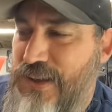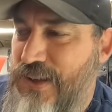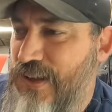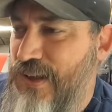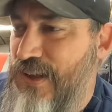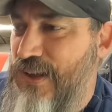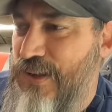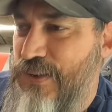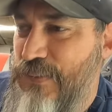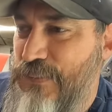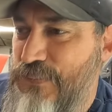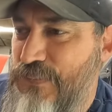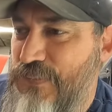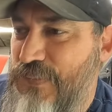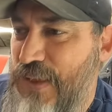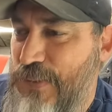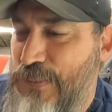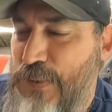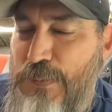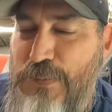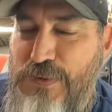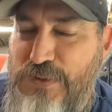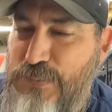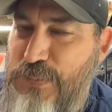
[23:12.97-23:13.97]
I'm
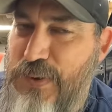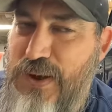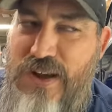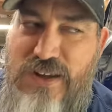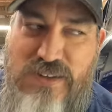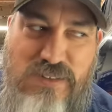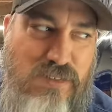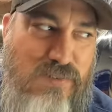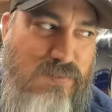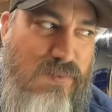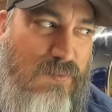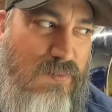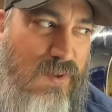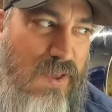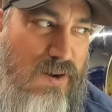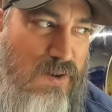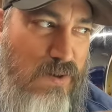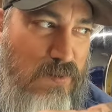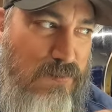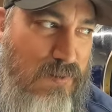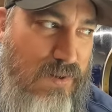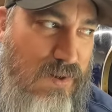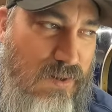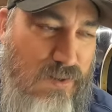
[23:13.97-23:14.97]
almost positive I've got
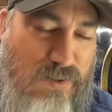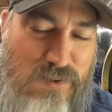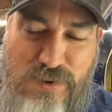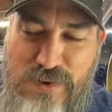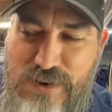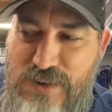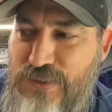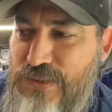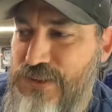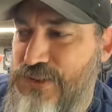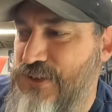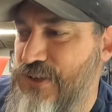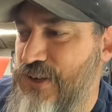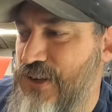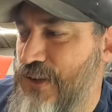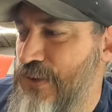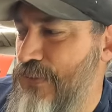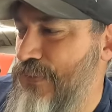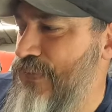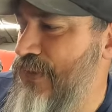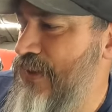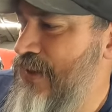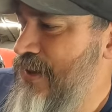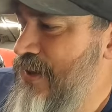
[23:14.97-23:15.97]
it over here underneath the
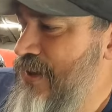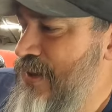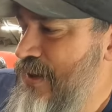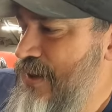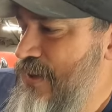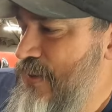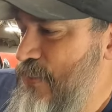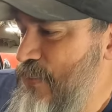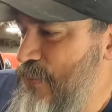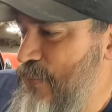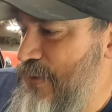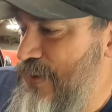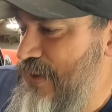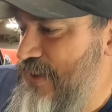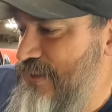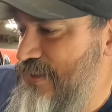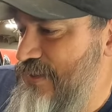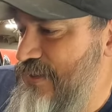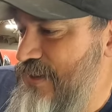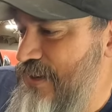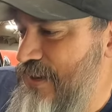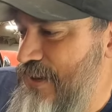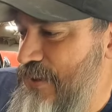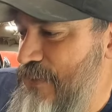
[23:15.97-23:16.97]
shelf,
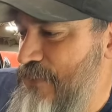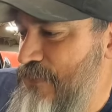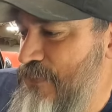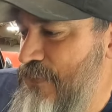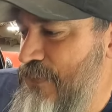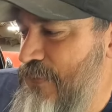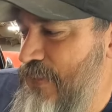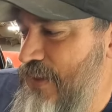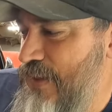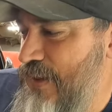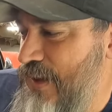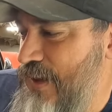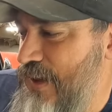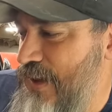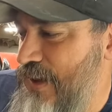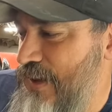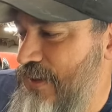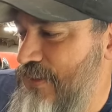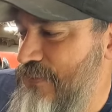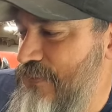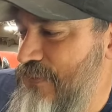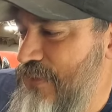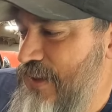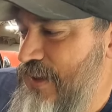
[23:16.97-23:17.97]
but
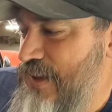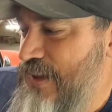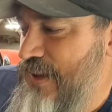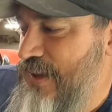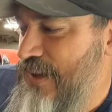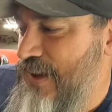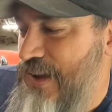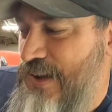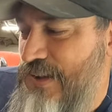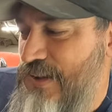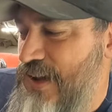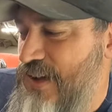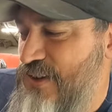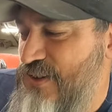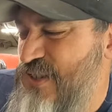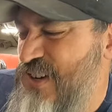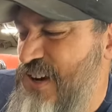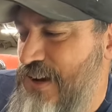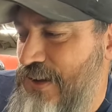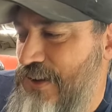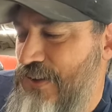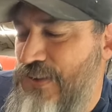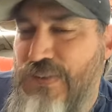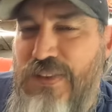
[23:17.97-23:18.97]
I'll
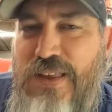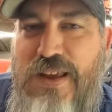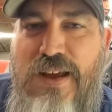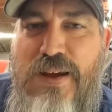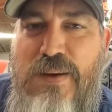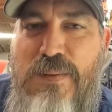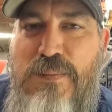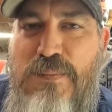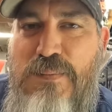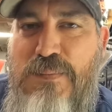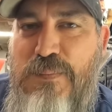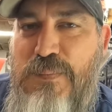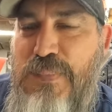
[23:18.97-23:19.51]
check on that.